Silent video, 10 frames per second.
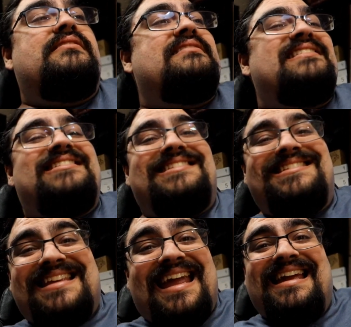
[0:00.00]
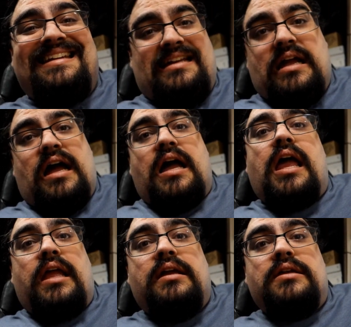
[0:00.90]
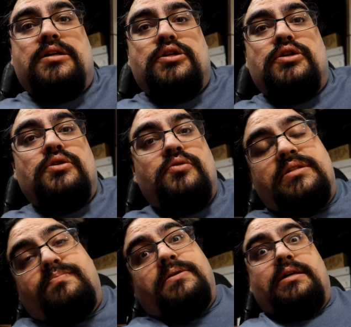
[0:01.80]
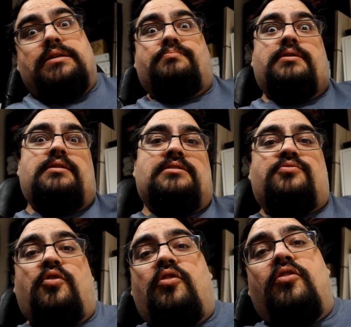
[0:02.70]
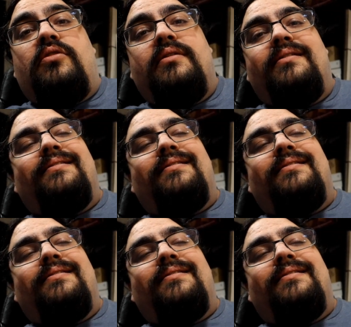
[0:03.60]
insane guy who was paid to play this role